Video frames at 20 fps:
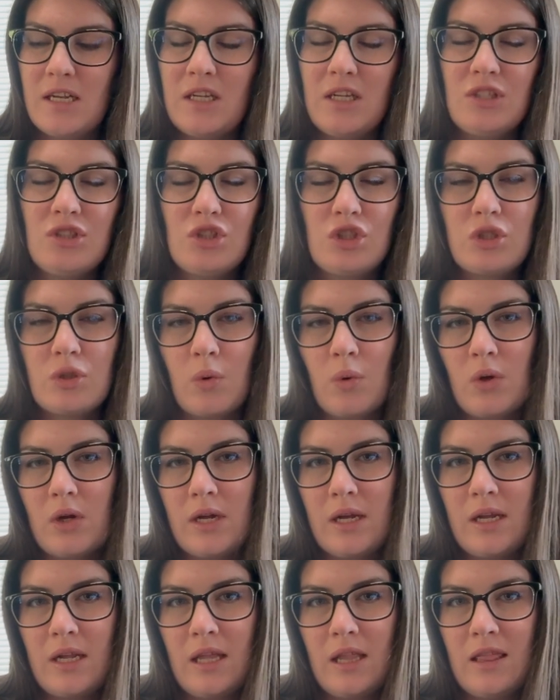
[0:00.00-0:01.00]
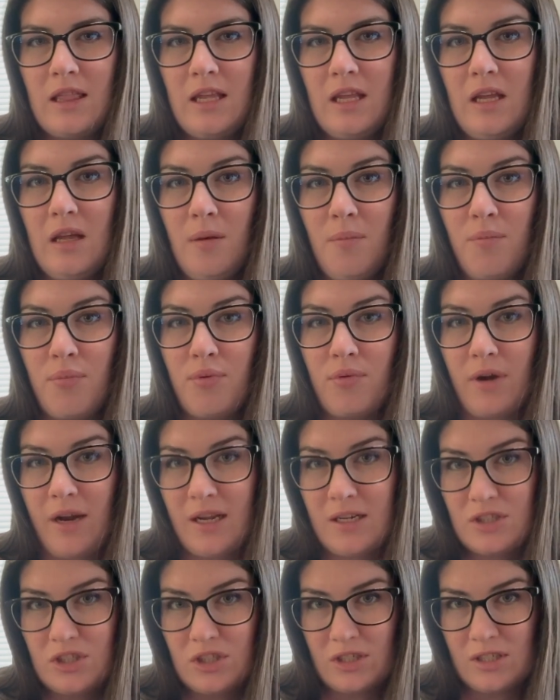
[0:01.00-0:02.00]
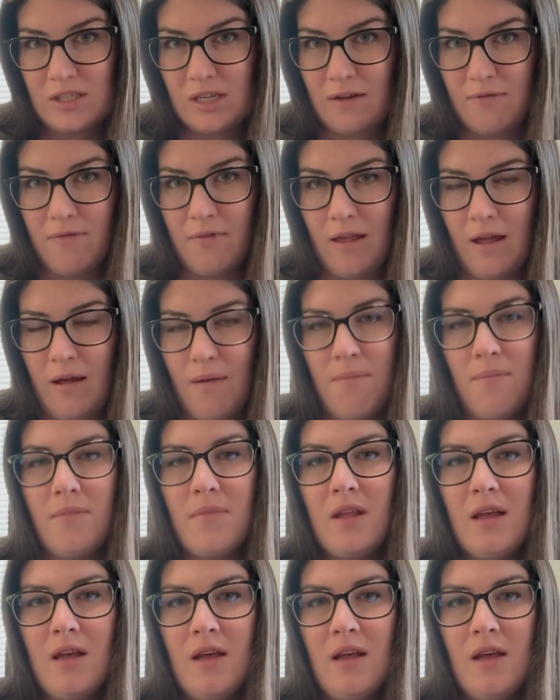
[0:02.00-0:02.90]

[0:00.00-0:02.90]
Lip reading: enjoy the branches of them,